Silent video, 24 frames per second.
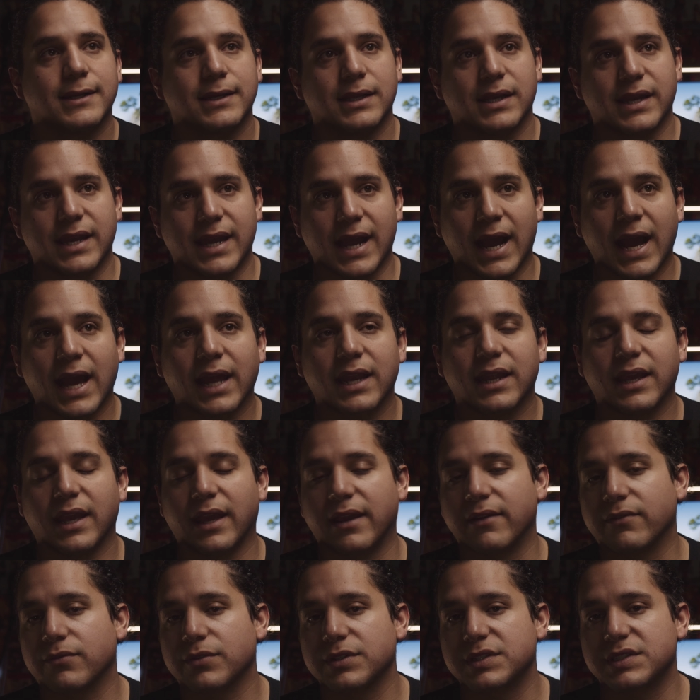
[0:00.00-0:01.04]
Not
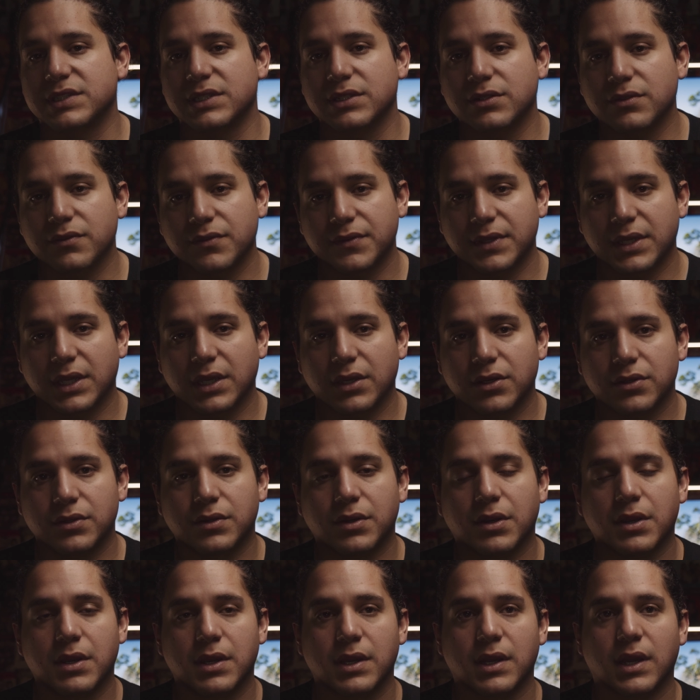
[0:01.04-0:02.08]
every single video,
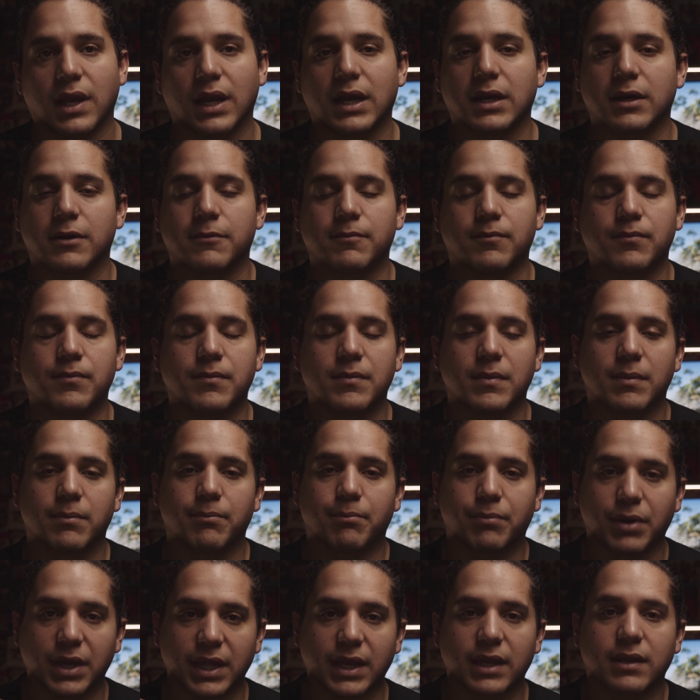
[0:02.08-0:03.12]

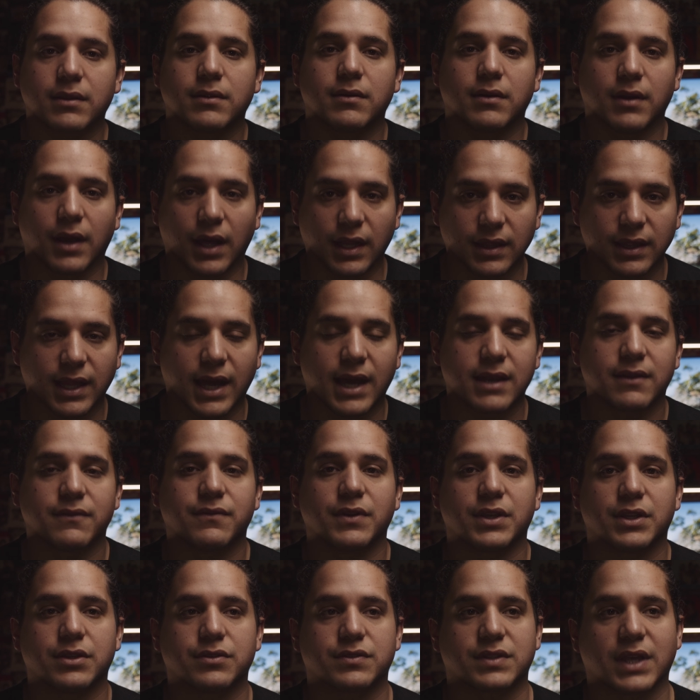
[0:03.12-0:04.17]
but a lot of
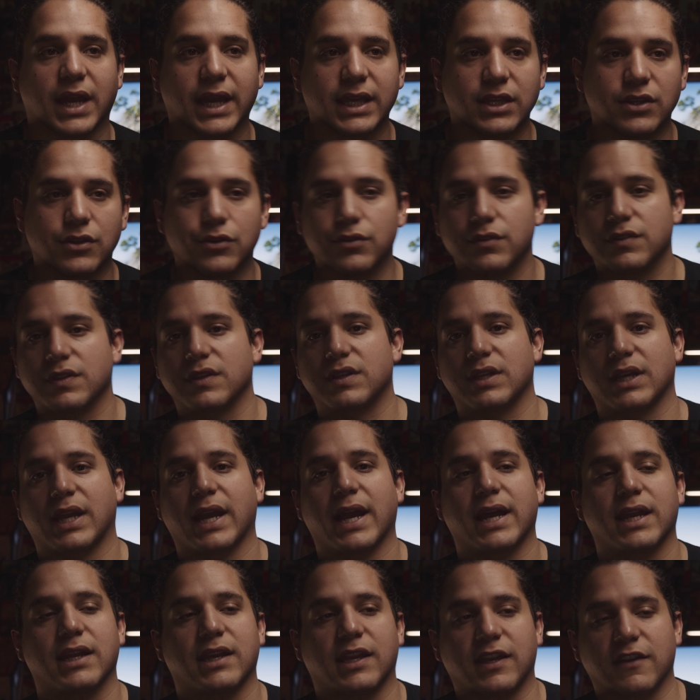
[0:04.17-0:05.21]
videos I use it to
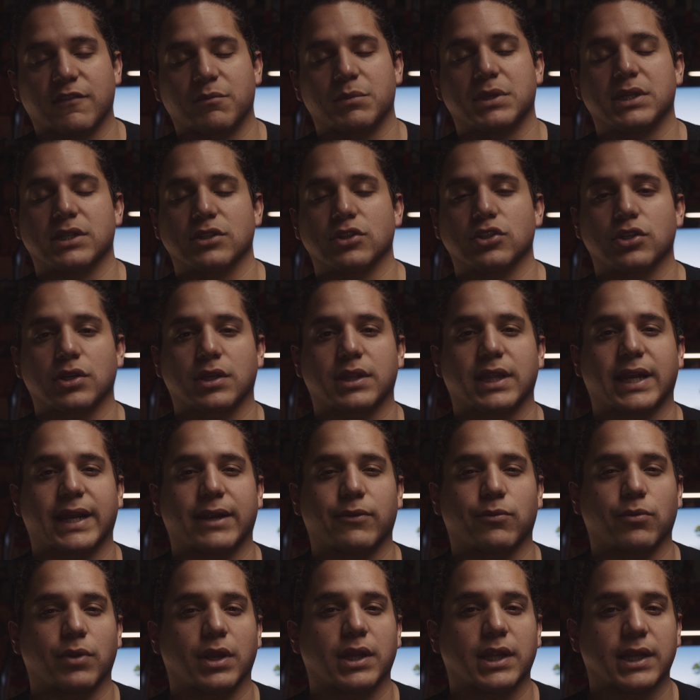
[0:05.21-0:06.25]
kind of give me a look that I
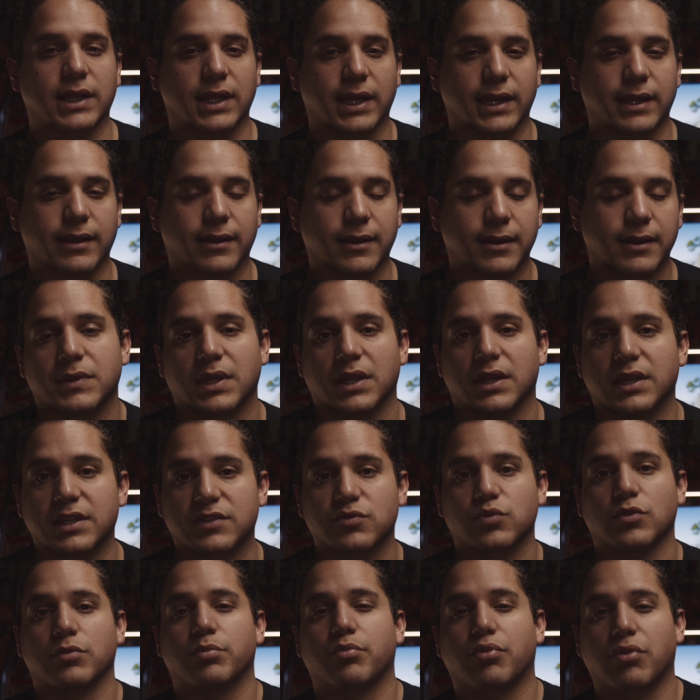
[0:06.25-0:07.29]
really like. This
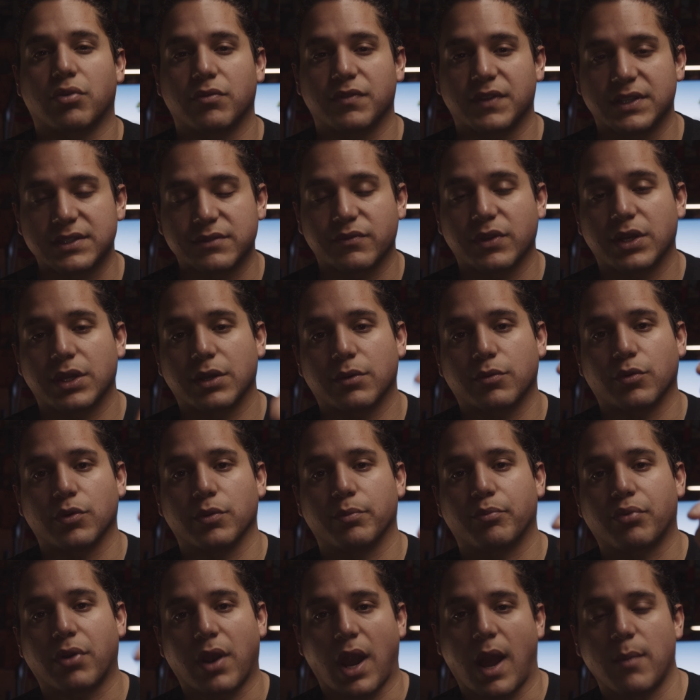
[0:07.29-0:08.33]
video will
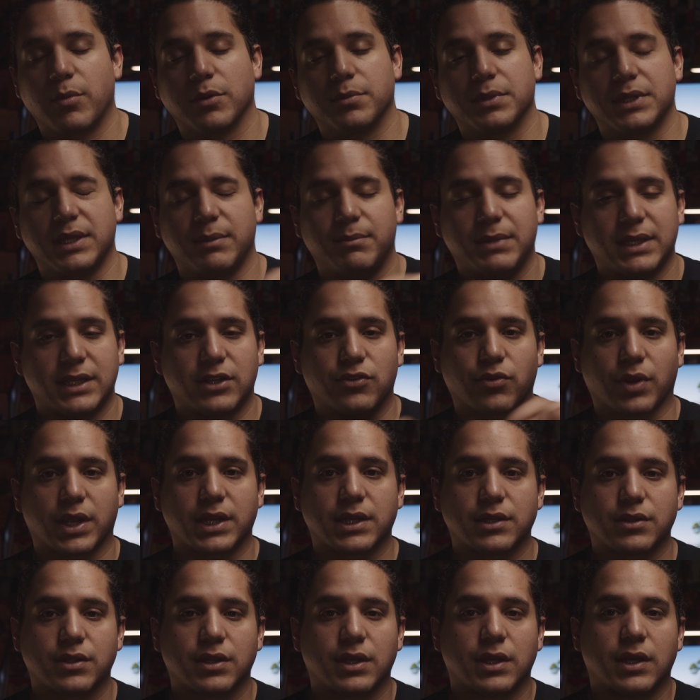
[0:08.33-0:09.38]
probably be
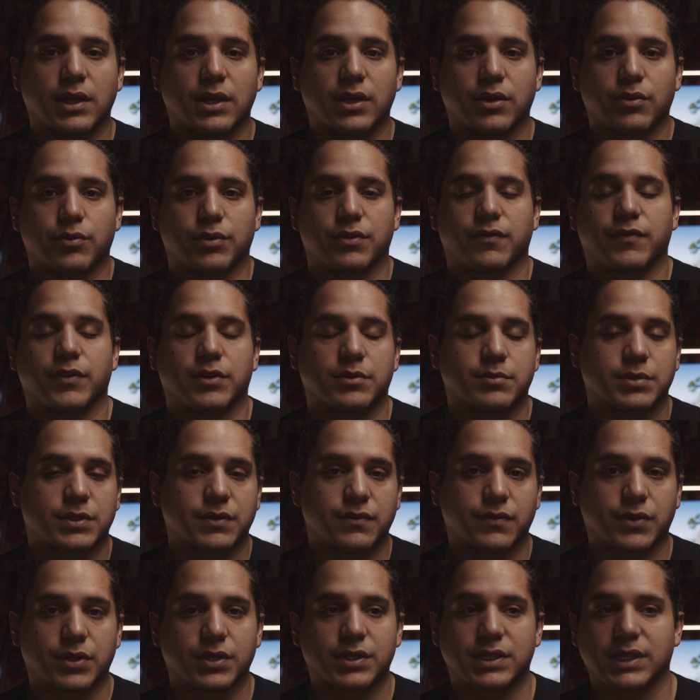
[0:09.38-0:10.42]
graded with Film
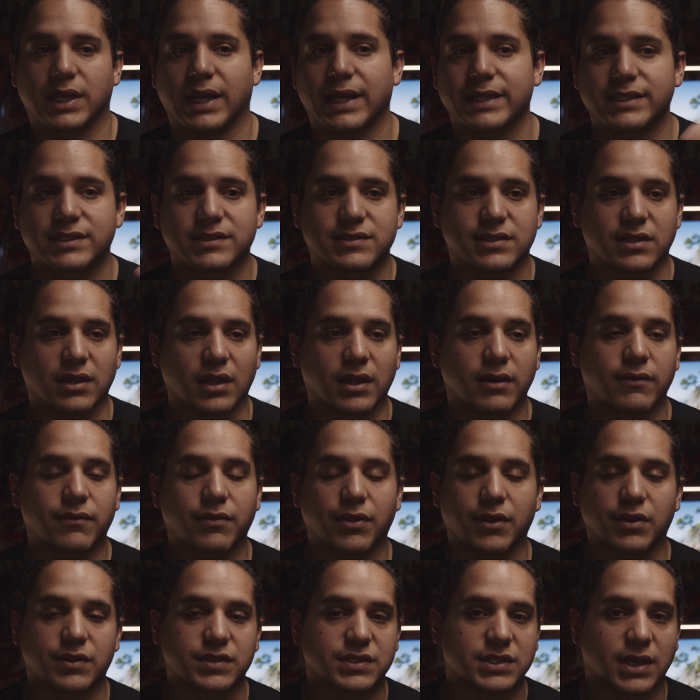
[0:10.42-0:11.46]
Convert. I just love
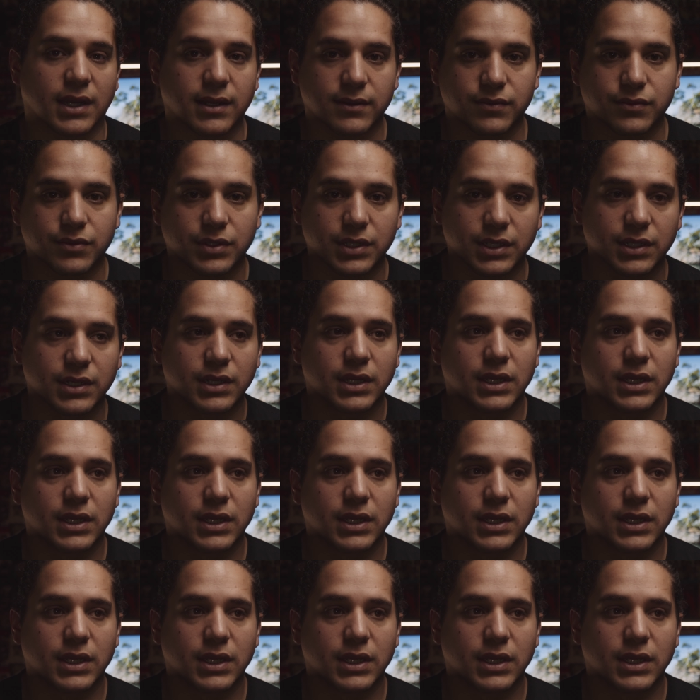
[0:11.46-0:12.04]
their software.